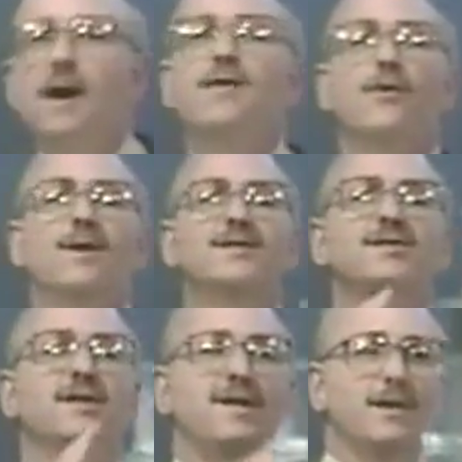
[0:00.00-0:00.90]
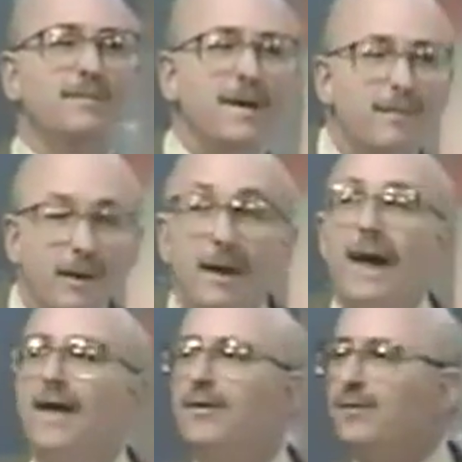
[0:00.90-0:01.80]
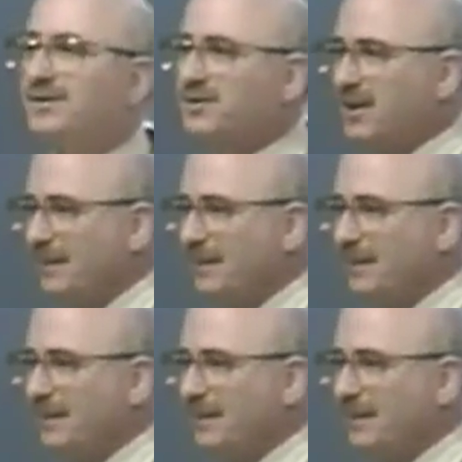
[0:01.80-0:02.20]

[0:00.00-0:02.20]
the risks that kill people and the risks that